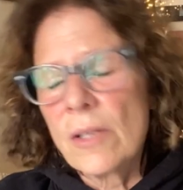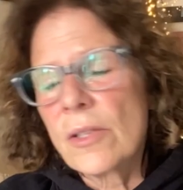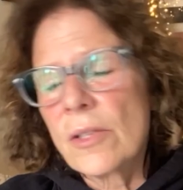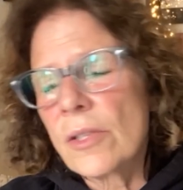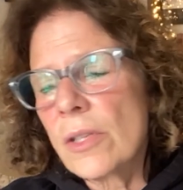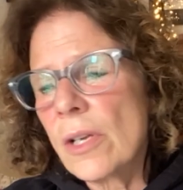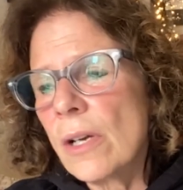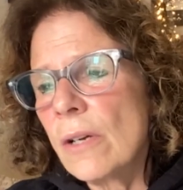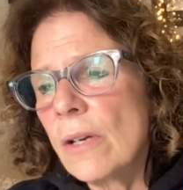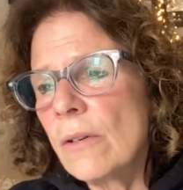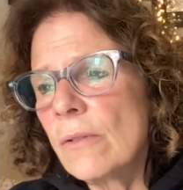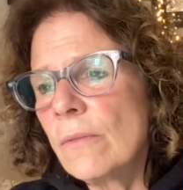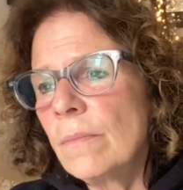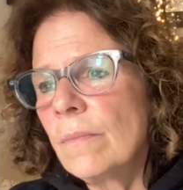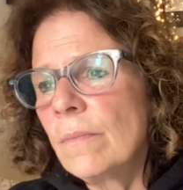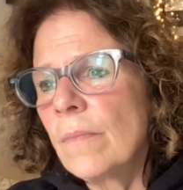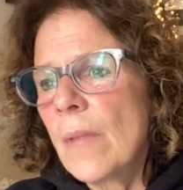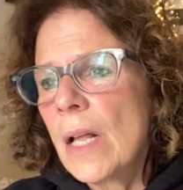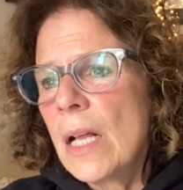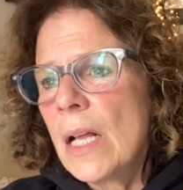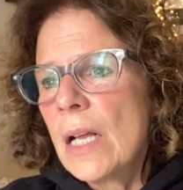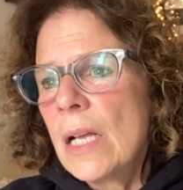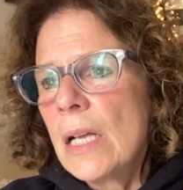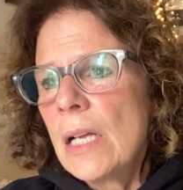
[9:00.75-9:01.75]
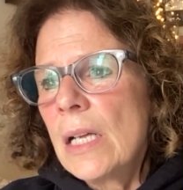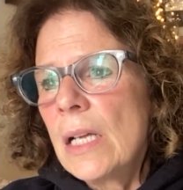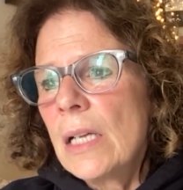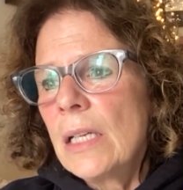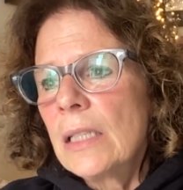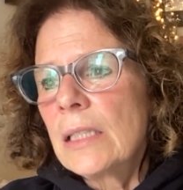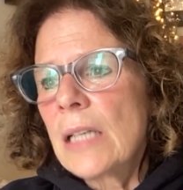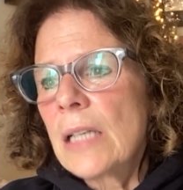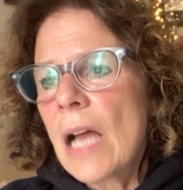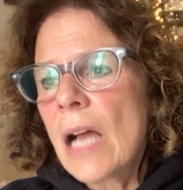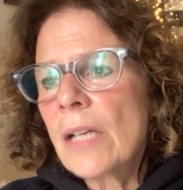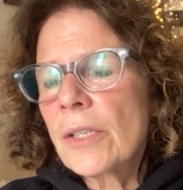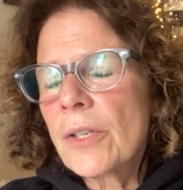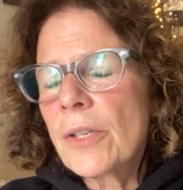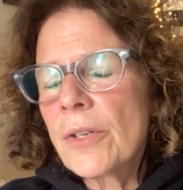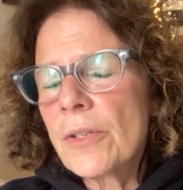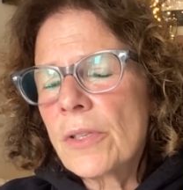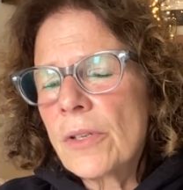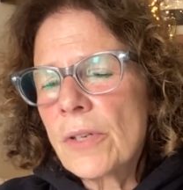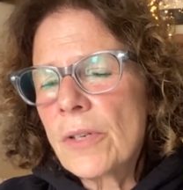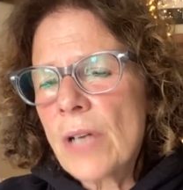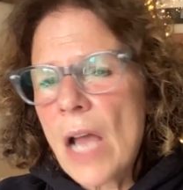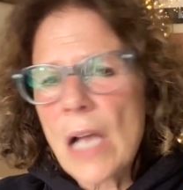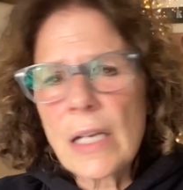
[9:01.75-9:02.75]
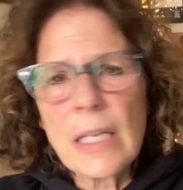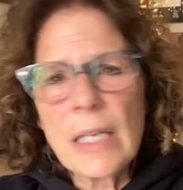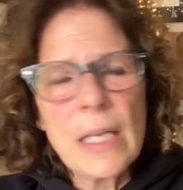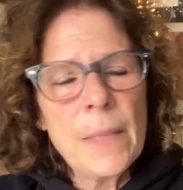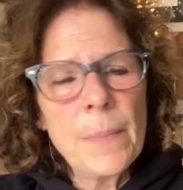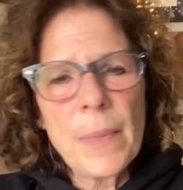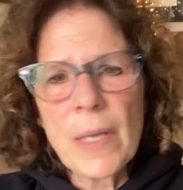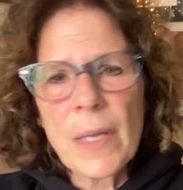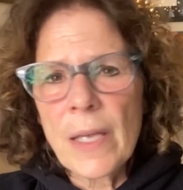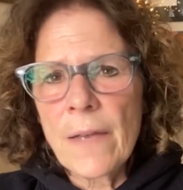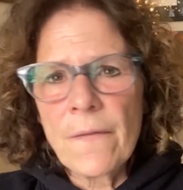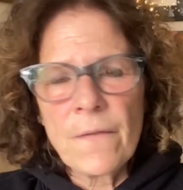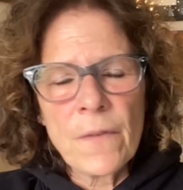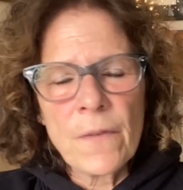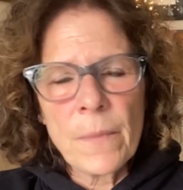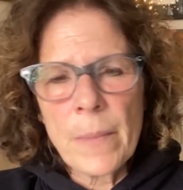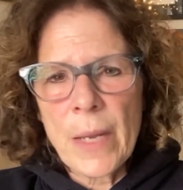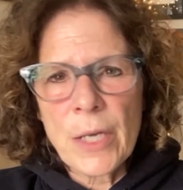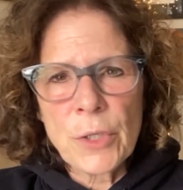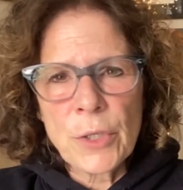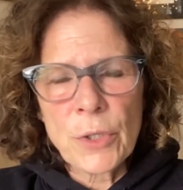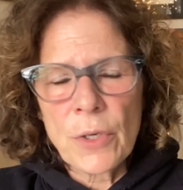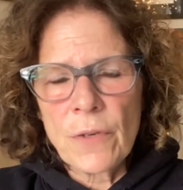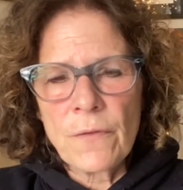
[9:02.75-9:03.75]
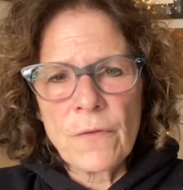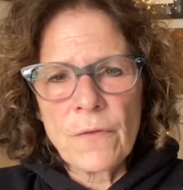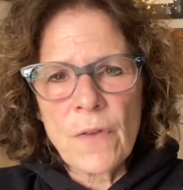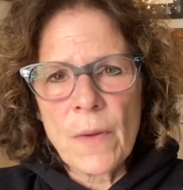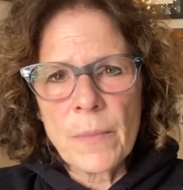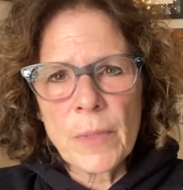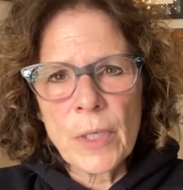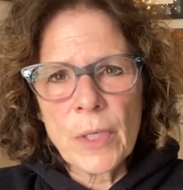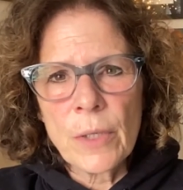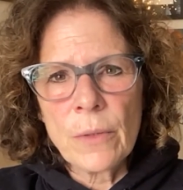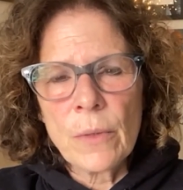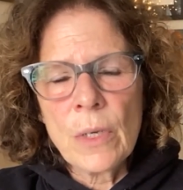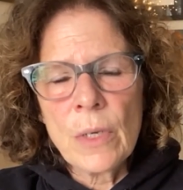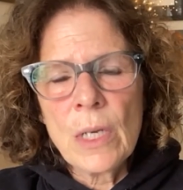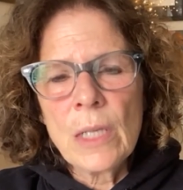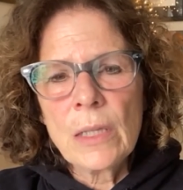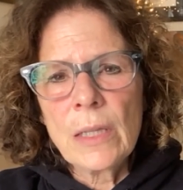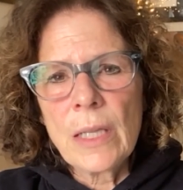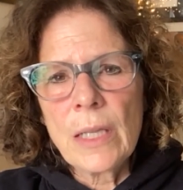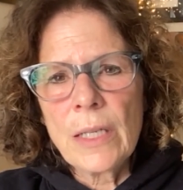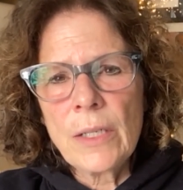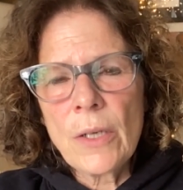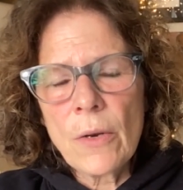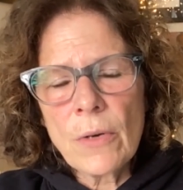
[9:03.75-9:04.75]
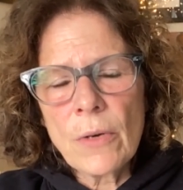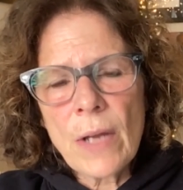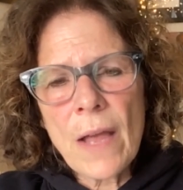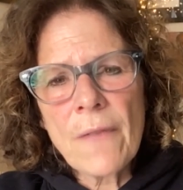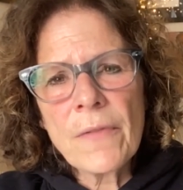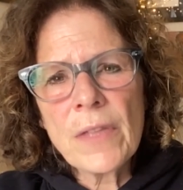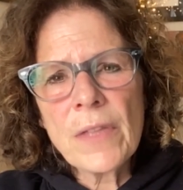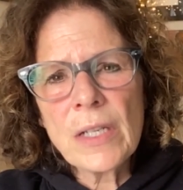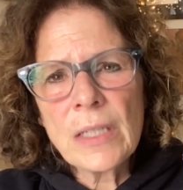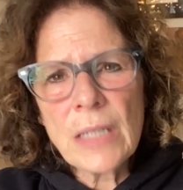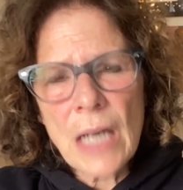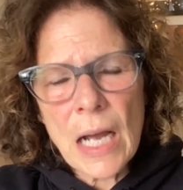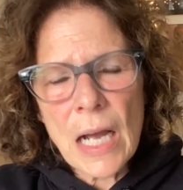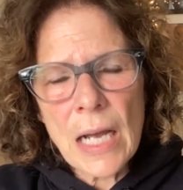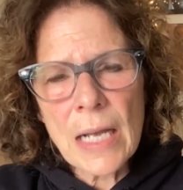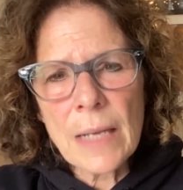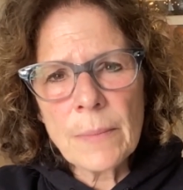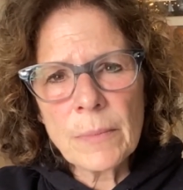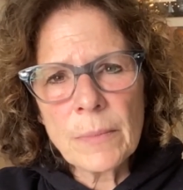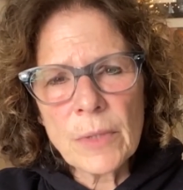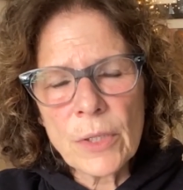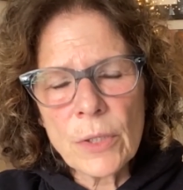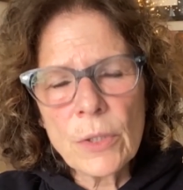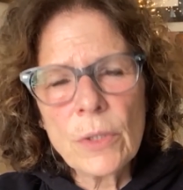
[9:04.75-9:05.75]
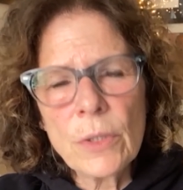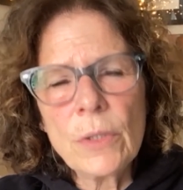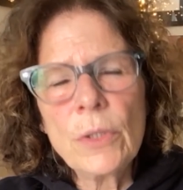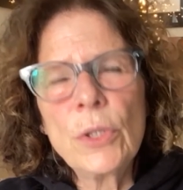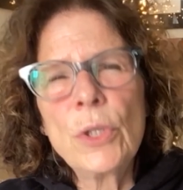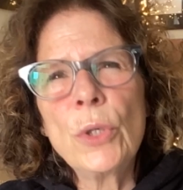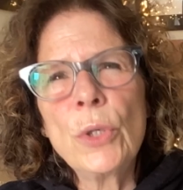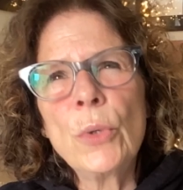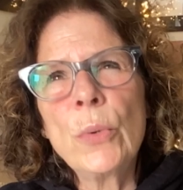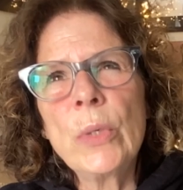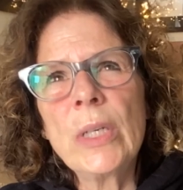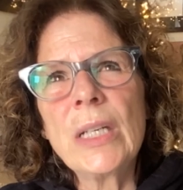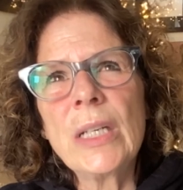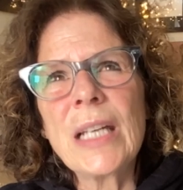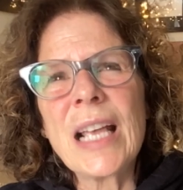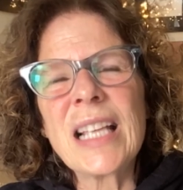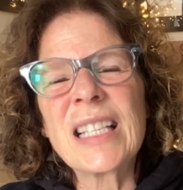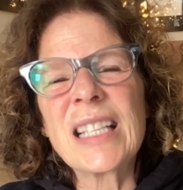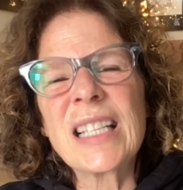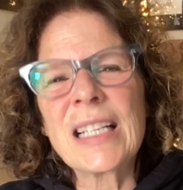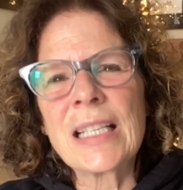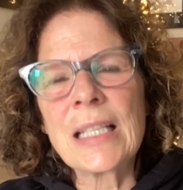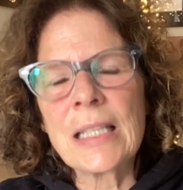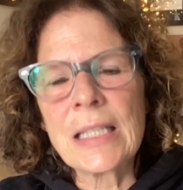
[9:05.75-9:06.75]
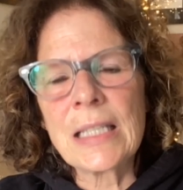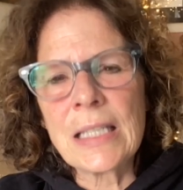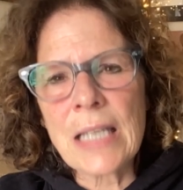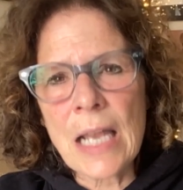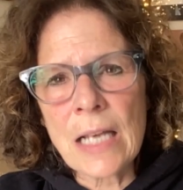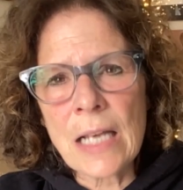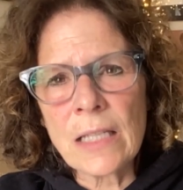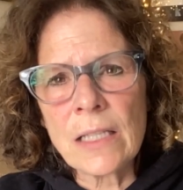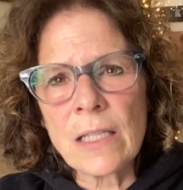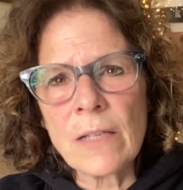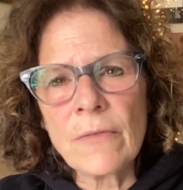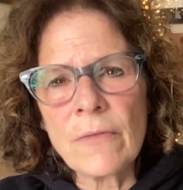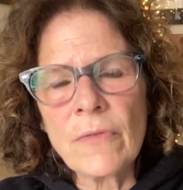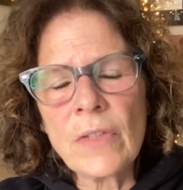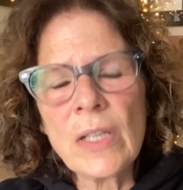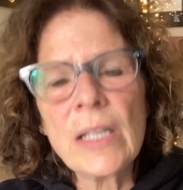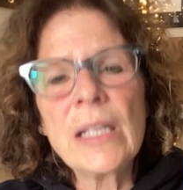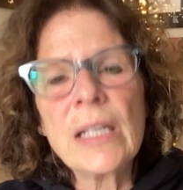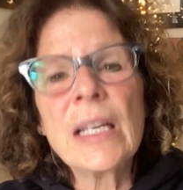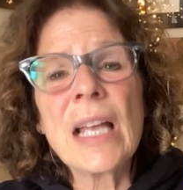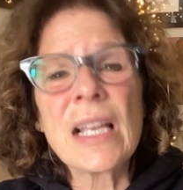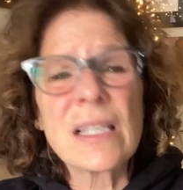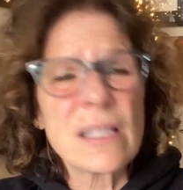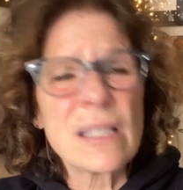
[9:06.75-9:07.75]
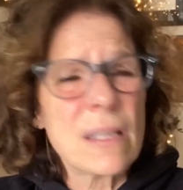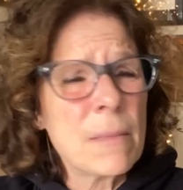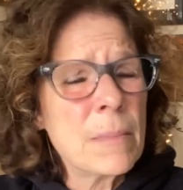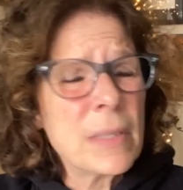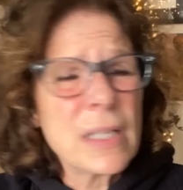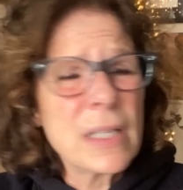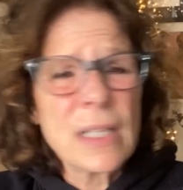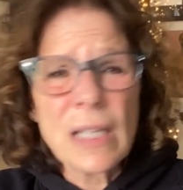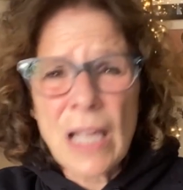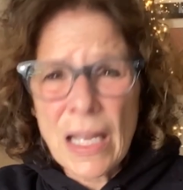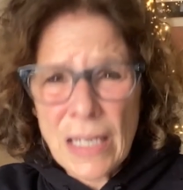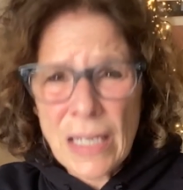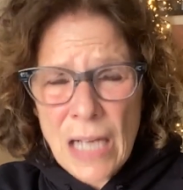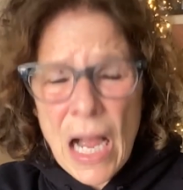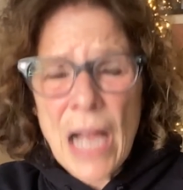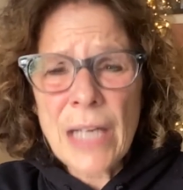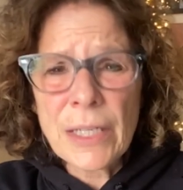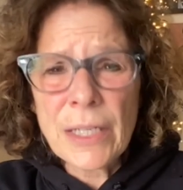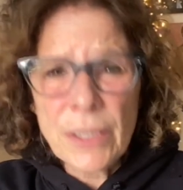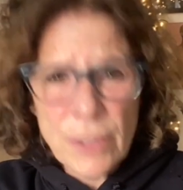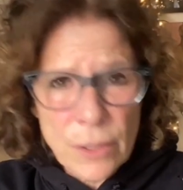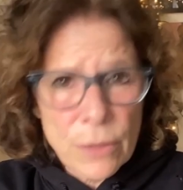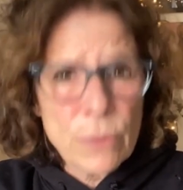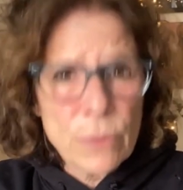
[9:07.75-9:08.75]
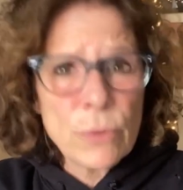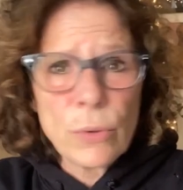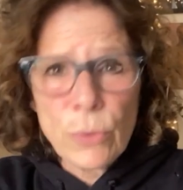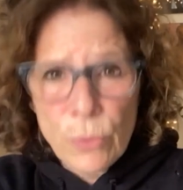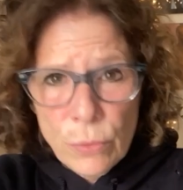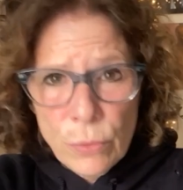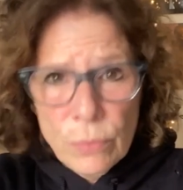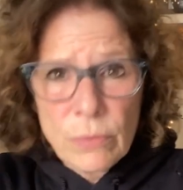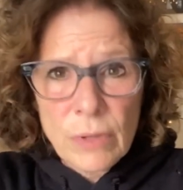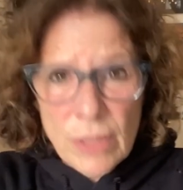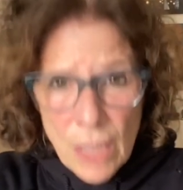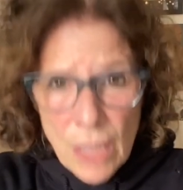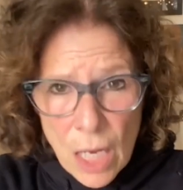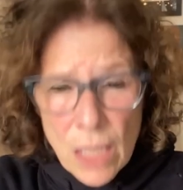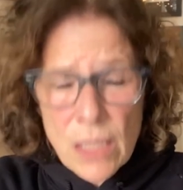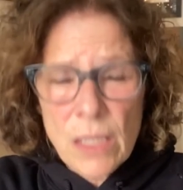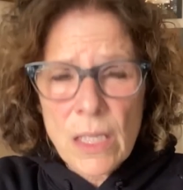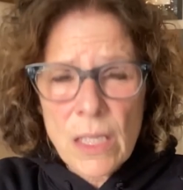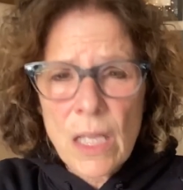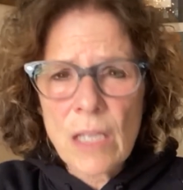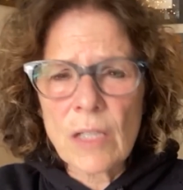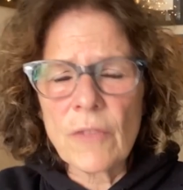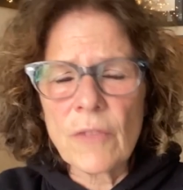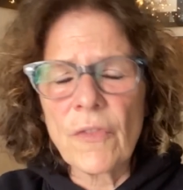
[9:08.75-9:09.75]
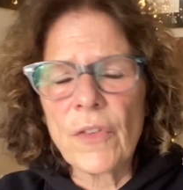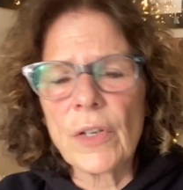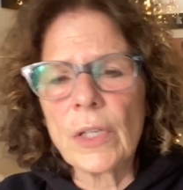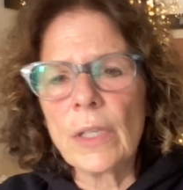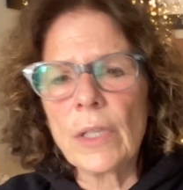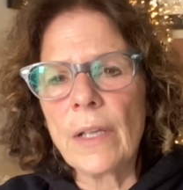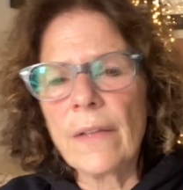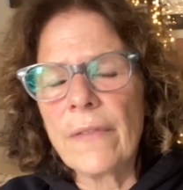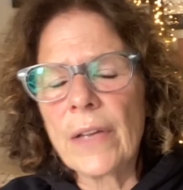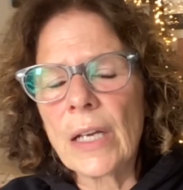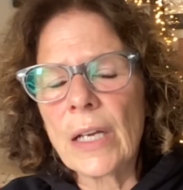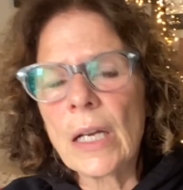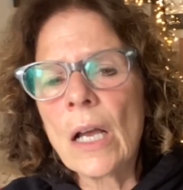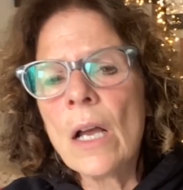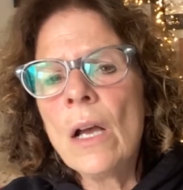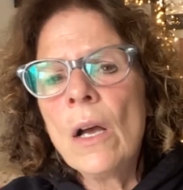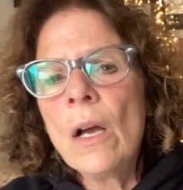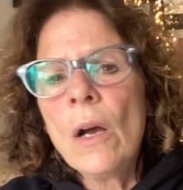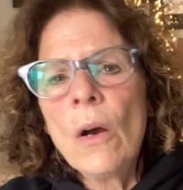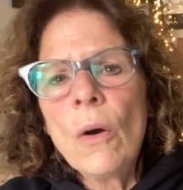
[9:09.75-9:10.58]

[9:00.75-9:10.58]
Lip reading: So doctors, they're not keeping information from you. They don't have the time to do it as extensively as somebody like I do who does this for a living.